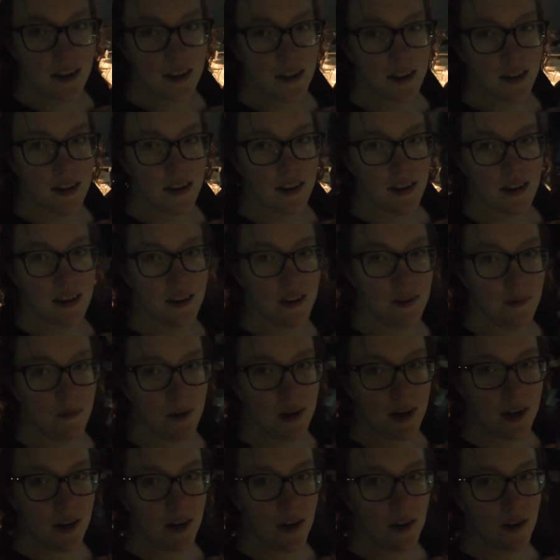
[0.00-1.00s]
in
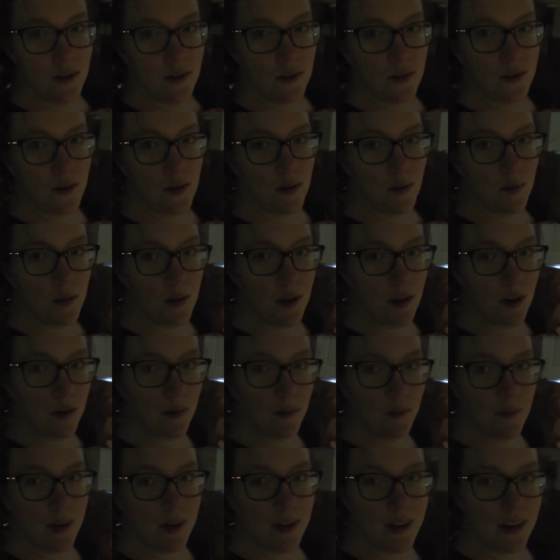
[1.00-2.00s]
my new
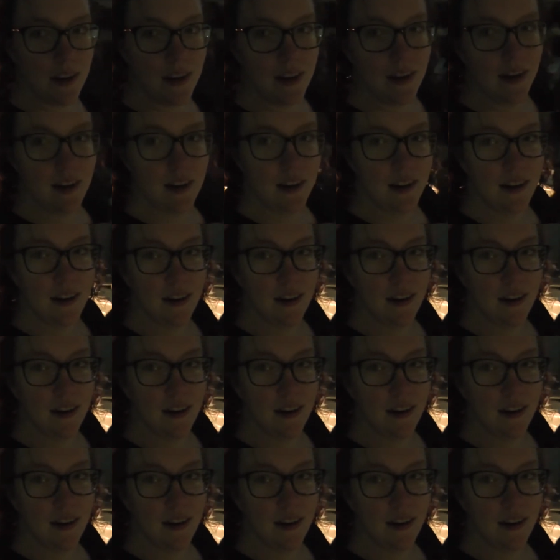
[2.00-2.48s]
apartment.